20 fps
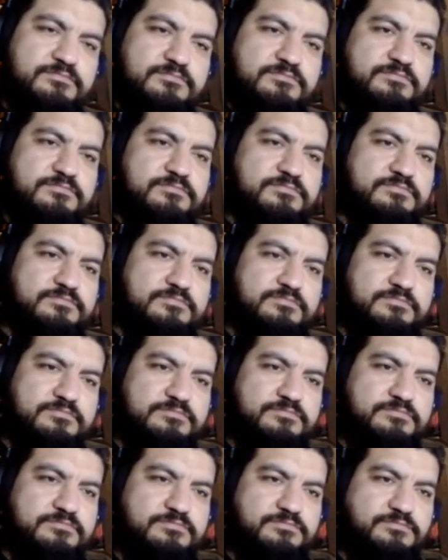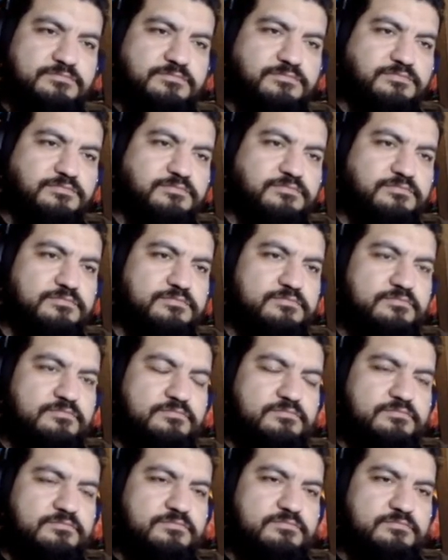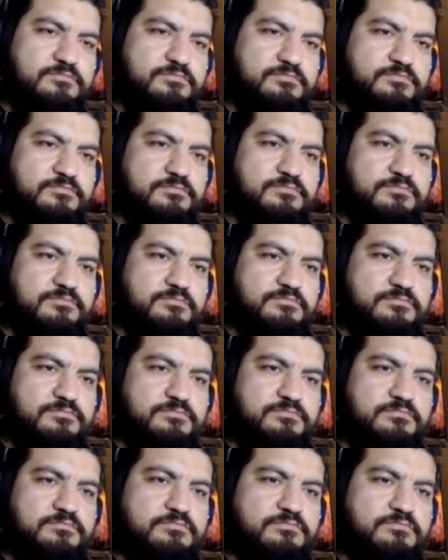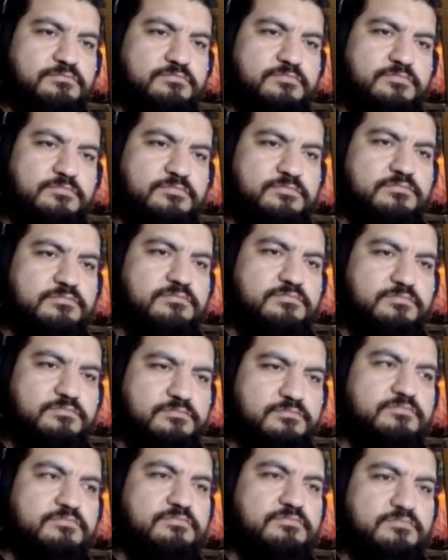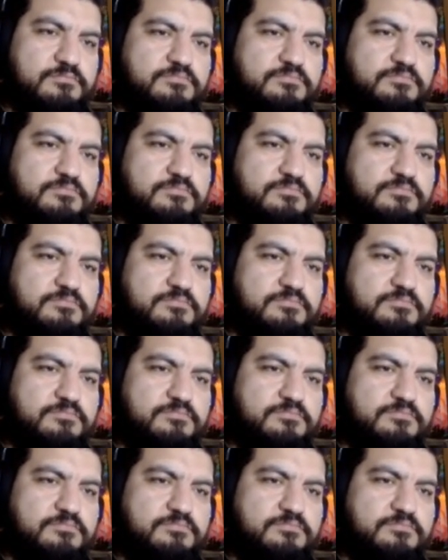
This person isn't speaking.